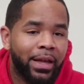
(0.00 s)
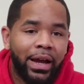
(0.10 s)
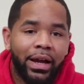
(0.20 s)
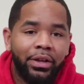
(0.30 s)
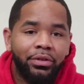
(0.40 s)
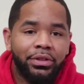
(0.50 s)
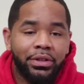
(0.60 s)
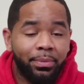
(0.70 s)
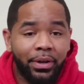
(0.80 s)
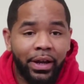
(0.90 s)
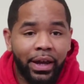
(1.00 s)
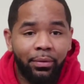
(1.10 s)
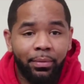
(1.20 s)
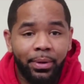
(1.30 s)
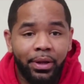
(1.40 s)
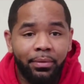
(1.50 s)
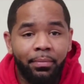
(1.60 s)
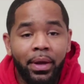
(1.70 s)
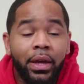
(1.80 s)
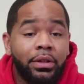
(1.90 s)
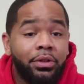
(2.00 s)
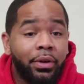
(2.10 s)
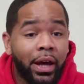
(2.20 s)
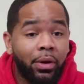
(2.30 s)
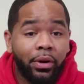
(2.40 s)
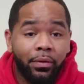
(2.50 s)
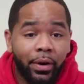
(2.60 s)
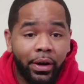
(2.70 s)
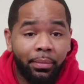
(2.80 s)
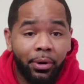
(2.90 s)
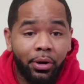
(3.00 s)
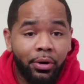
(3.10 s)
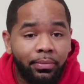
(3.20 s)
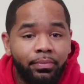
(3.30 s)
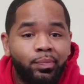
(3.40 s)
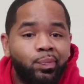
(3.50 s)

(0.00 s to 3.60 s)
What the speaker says: I got used to something I can't repeat. So now whenever I get a ball,